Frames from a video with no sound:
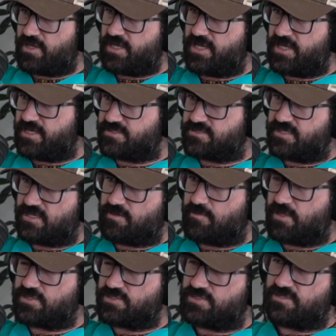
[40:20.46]
in and see how
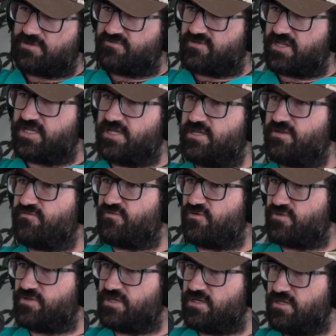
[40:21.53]
much, if any,
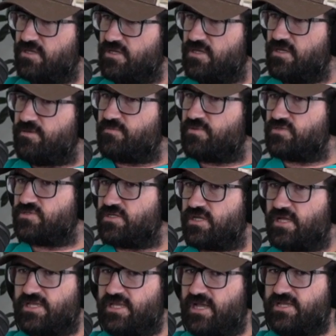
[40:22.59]
infolding. Because
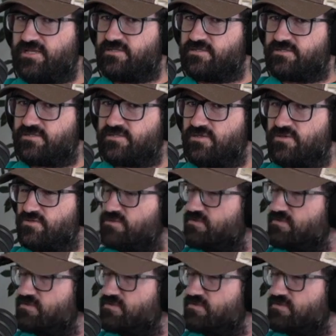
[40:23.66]
I don't